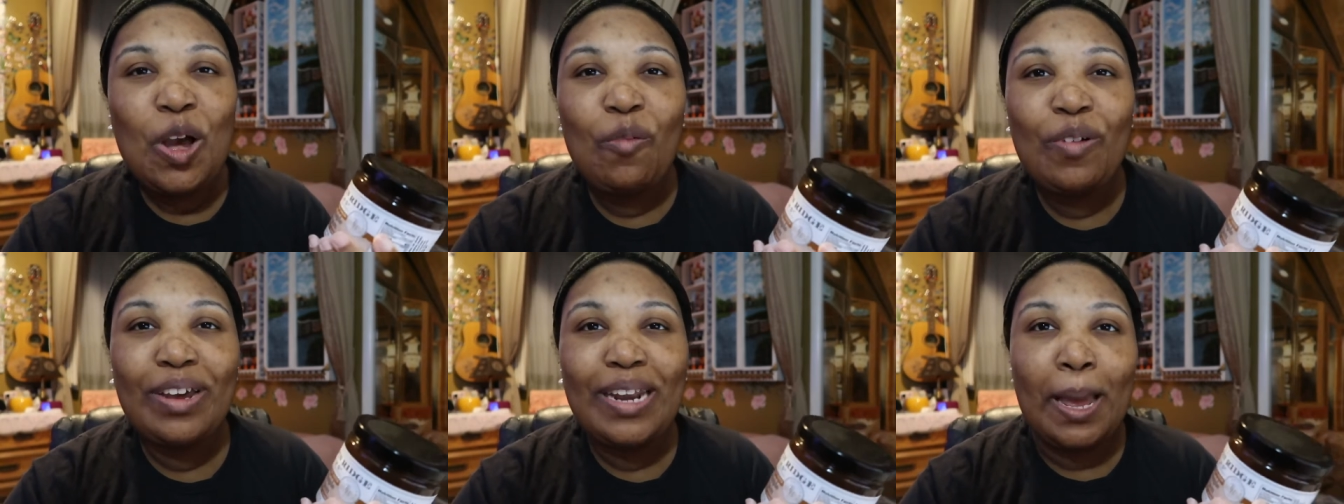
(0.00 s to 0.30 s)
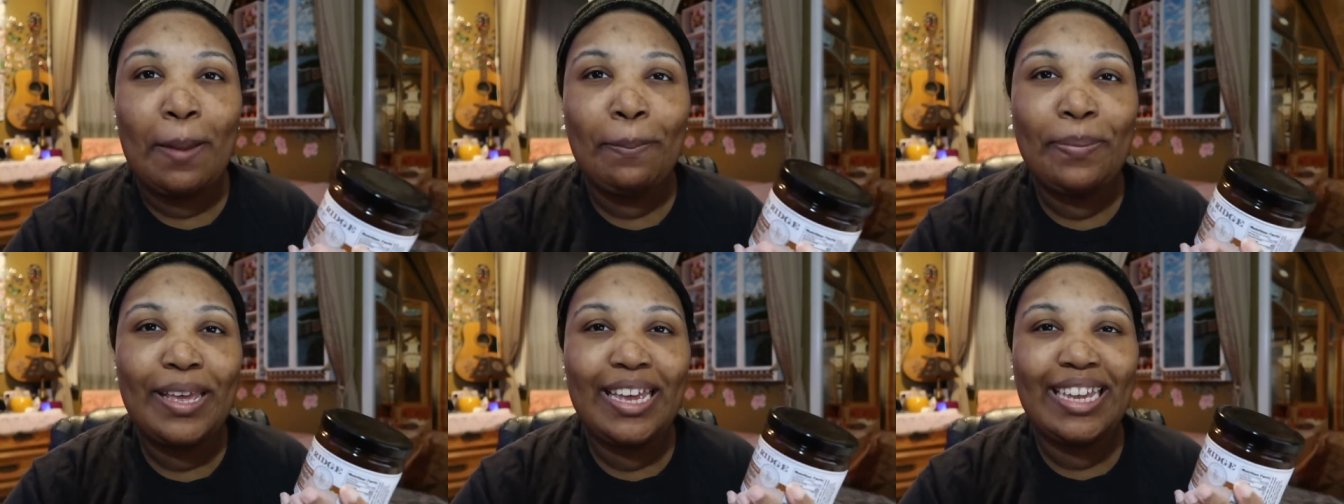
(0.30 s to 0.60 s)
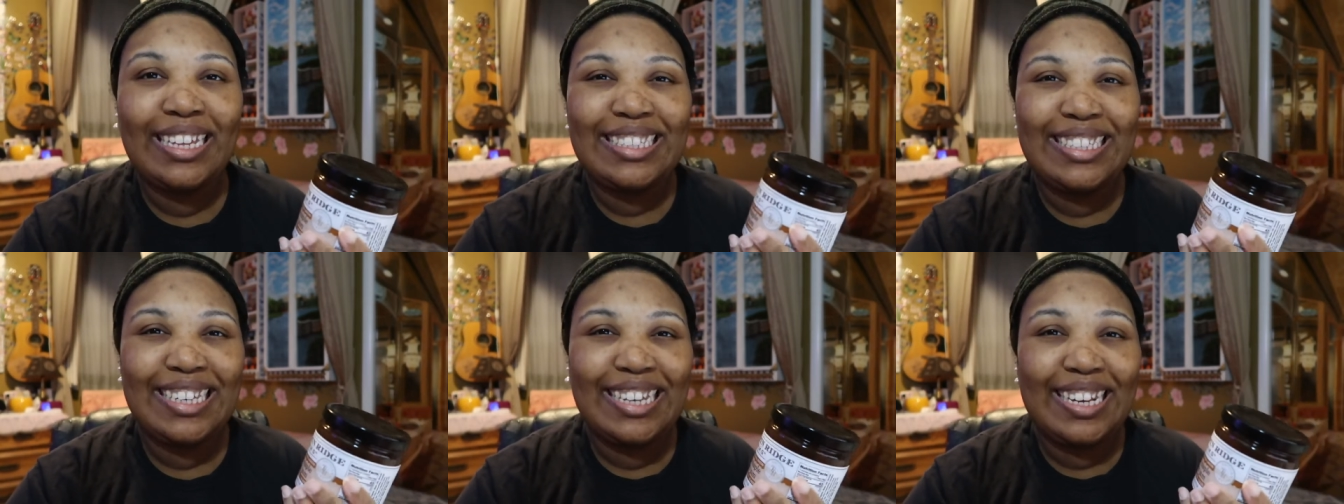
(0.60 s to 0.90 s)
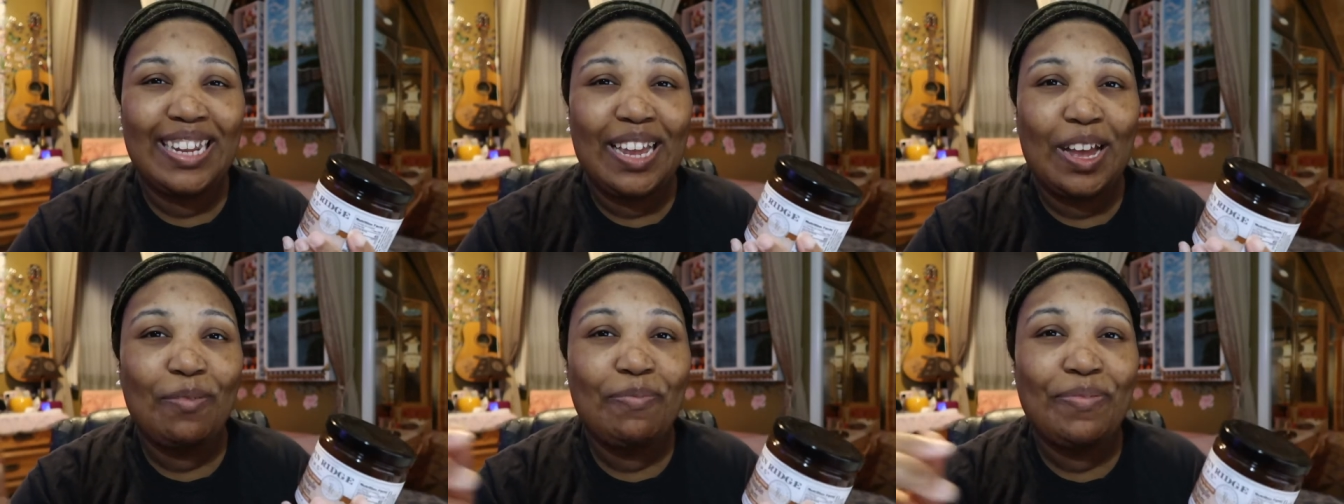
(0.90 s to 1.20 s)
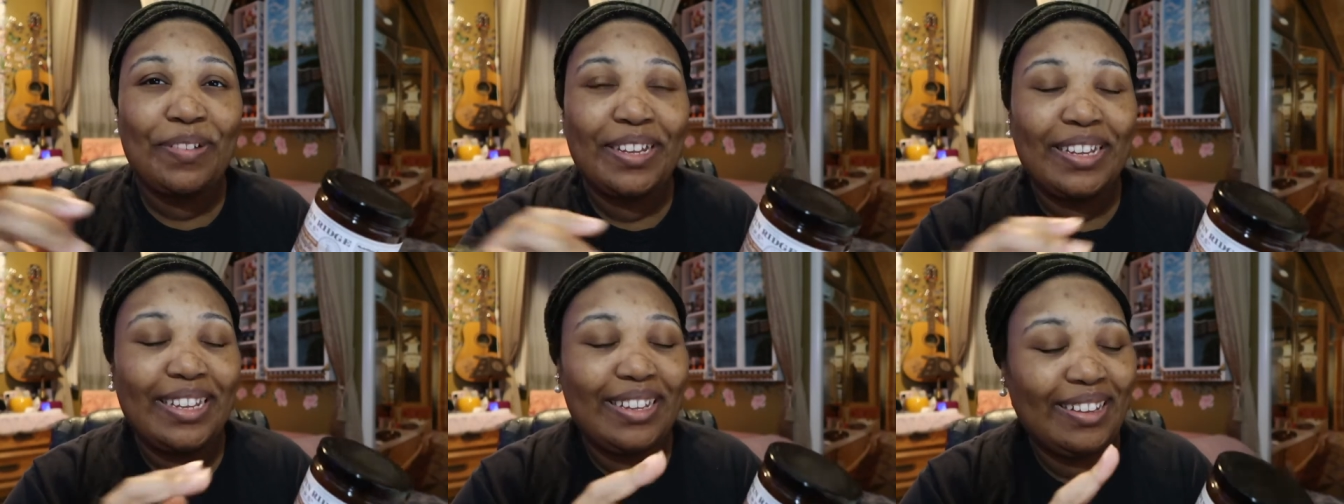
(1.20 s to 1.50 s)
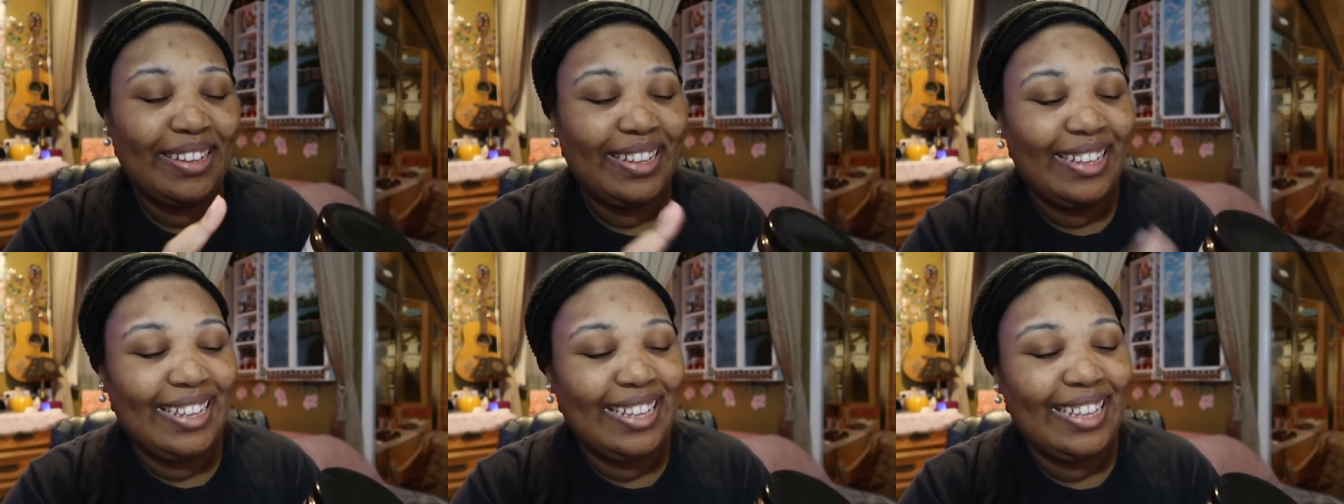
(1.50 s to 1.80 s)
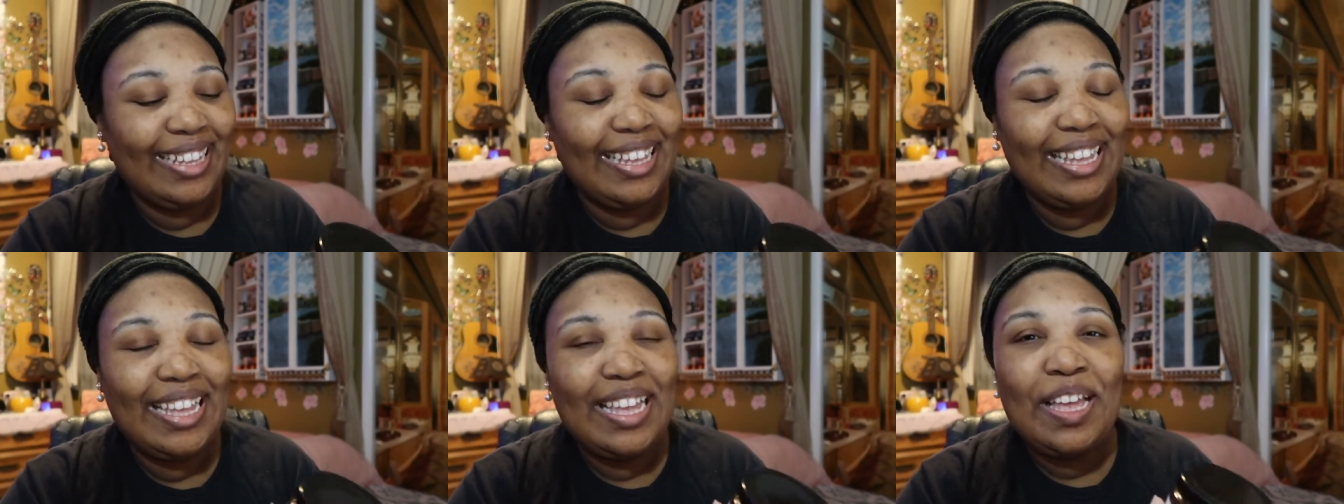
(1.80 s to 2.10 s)
when I picked it up,
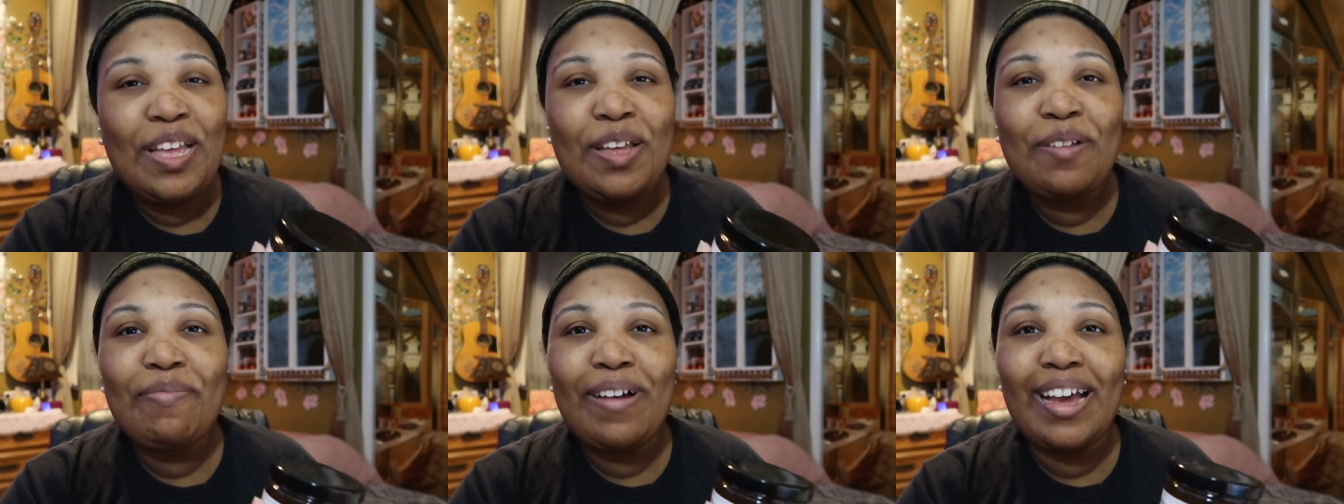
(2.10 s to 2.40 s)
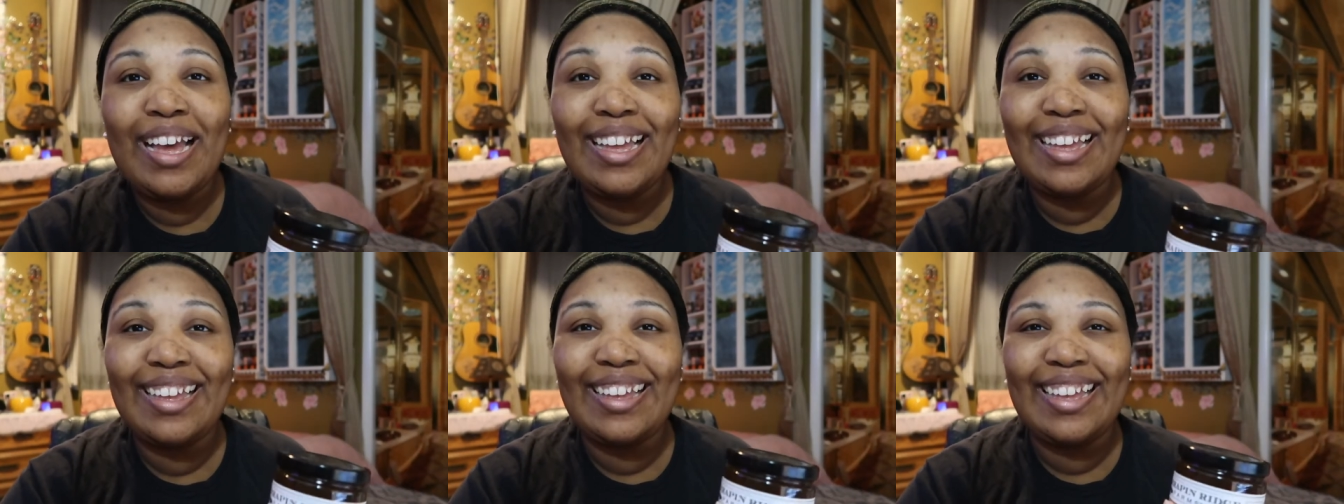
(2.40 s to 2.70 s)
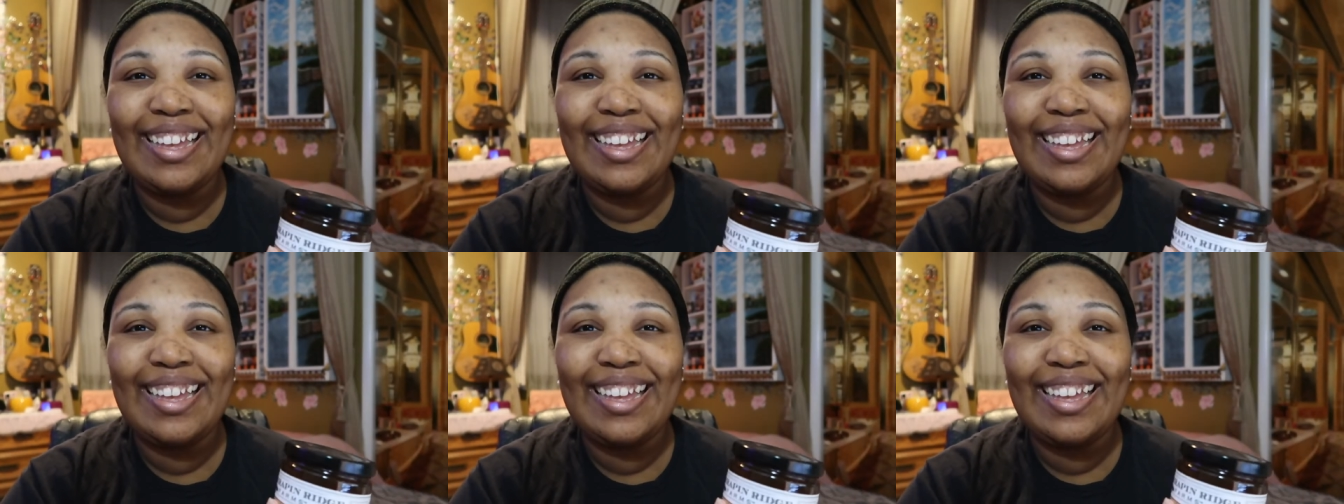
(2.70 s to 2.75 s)
my